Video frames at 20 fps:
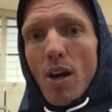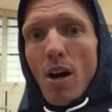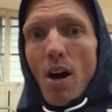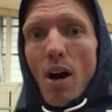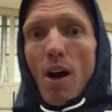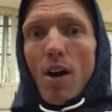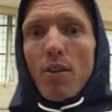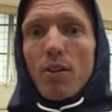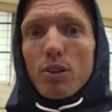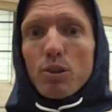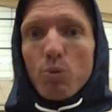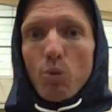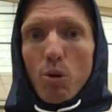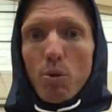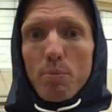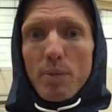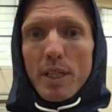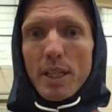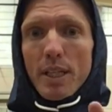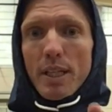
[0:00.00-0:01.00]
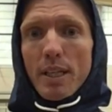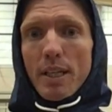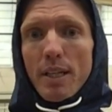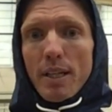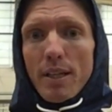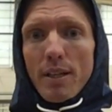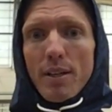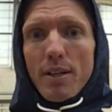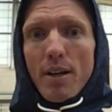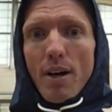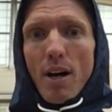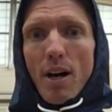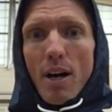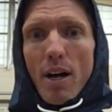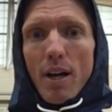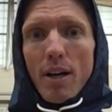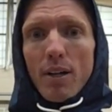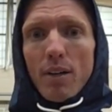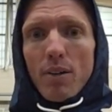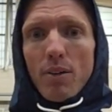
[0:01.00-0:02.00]
Others will be
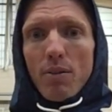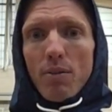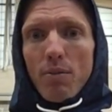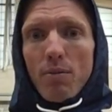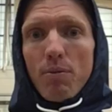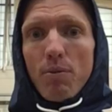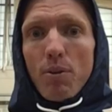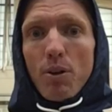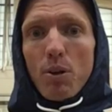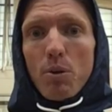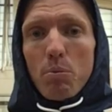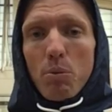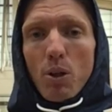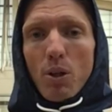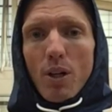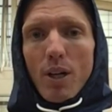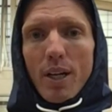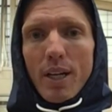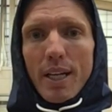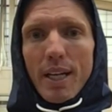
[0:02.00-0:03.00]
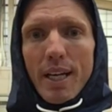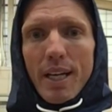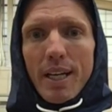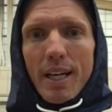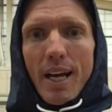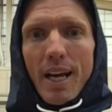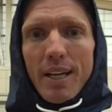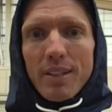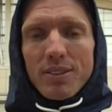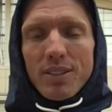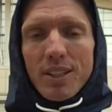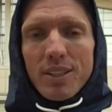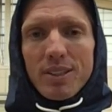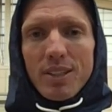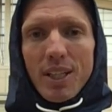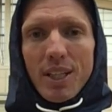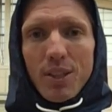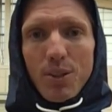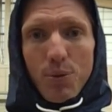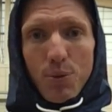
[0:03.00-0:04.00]
non-verbal again as I
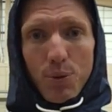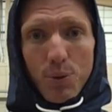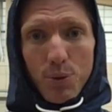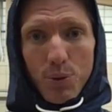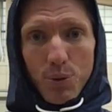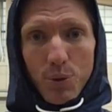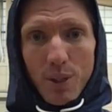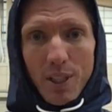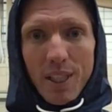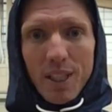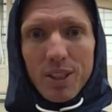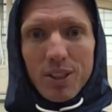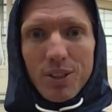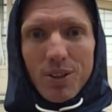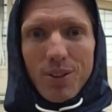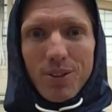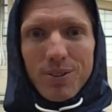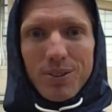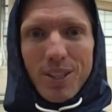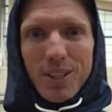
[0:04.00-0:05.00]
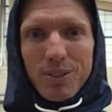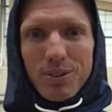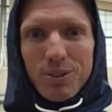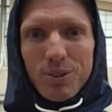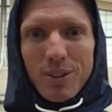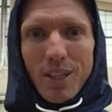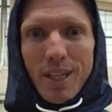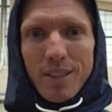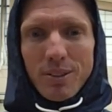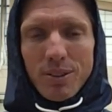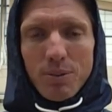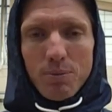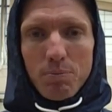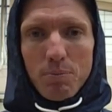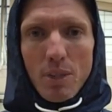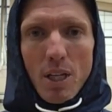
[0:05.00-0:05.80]
take you through each of those exercises.